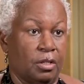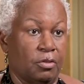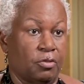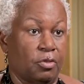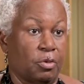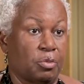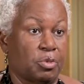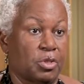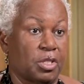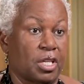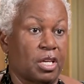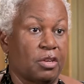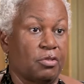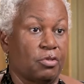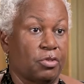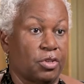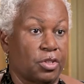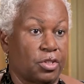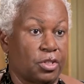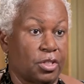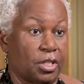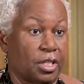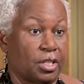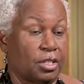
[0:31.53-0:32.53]
from slavery
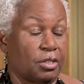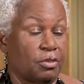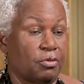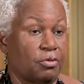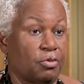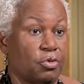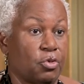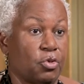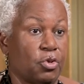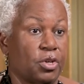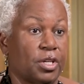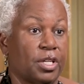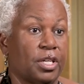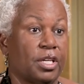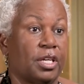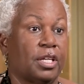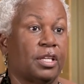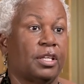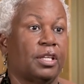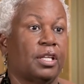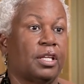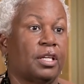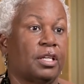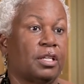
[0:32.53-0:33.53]
to 1940,
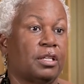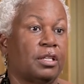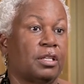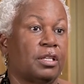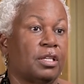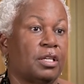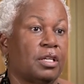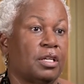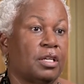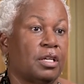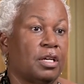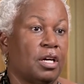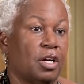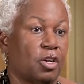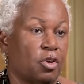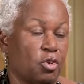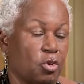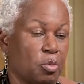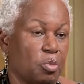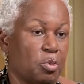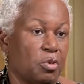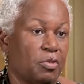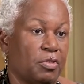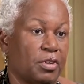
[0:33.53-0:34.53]
and then a
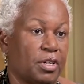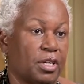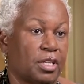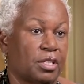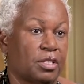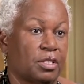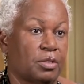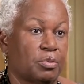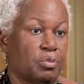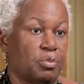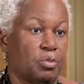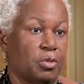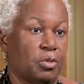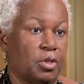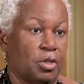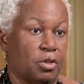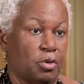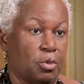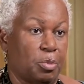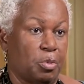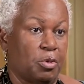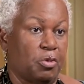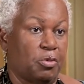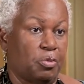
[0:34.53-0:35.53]
group of us, a
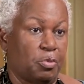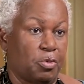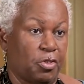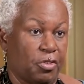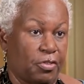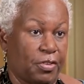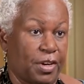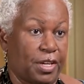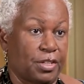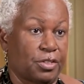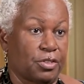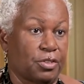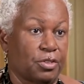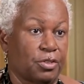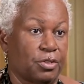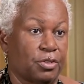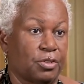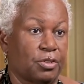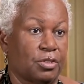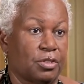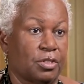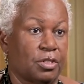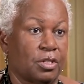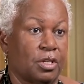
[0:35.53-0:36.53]
group of
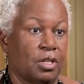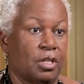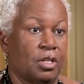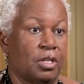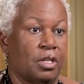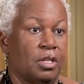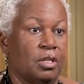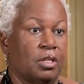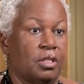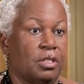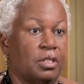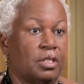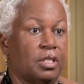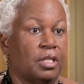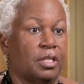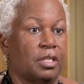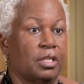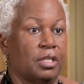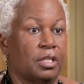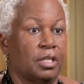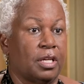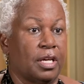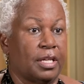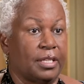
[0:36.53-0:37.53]
professors,
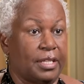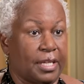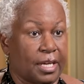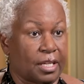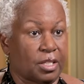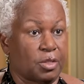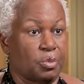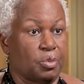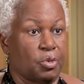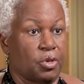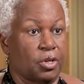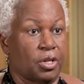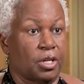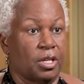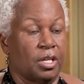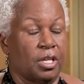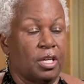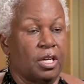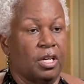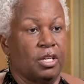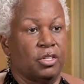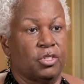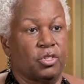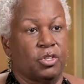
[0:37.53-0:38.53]
did a textbook.
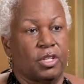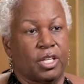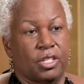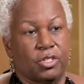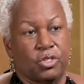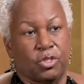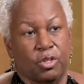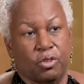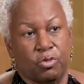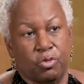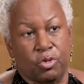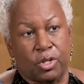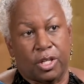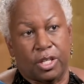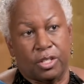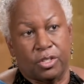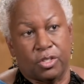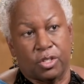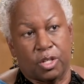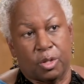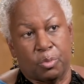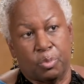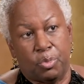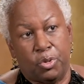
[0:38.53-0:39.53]
So that's sort of when I
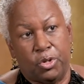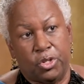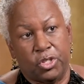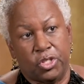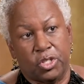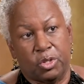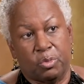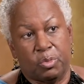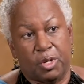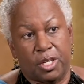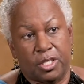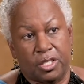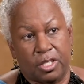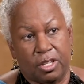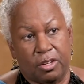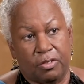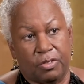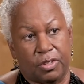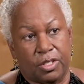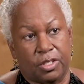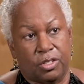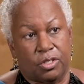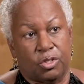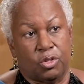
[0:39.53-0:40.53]
started pushing myself
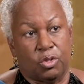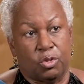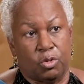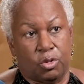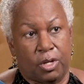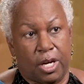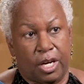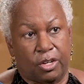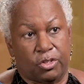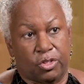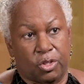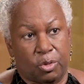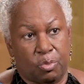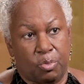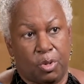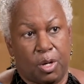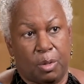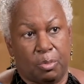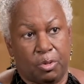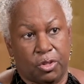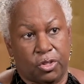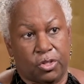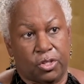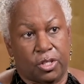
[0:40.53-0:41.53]
into actually
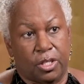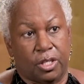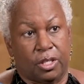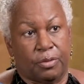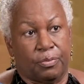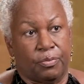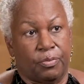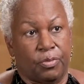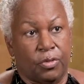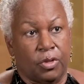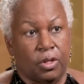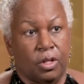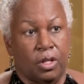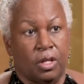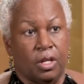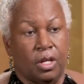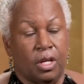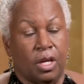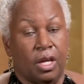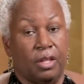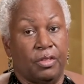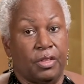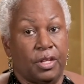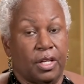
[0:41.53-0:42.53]
publishing.
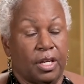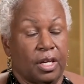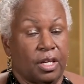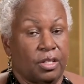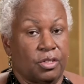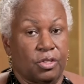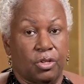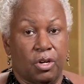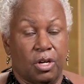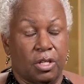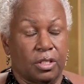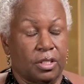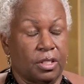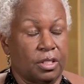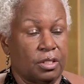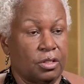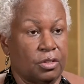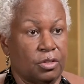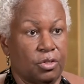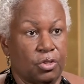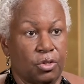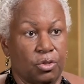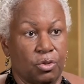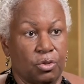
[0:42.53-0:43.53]
And then I got talked
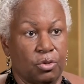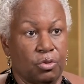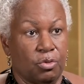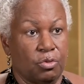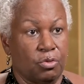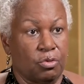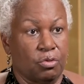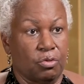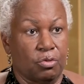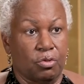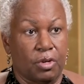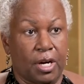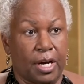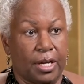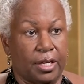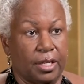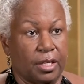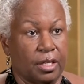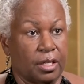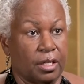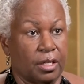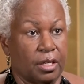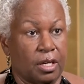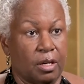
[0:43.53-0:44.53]
into
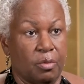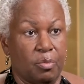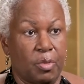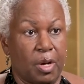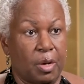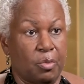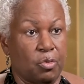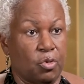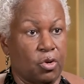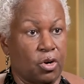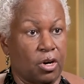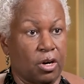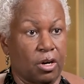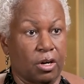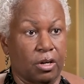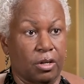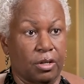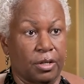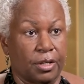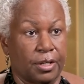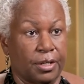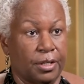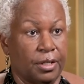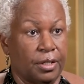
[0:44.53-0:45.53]
writing a memoir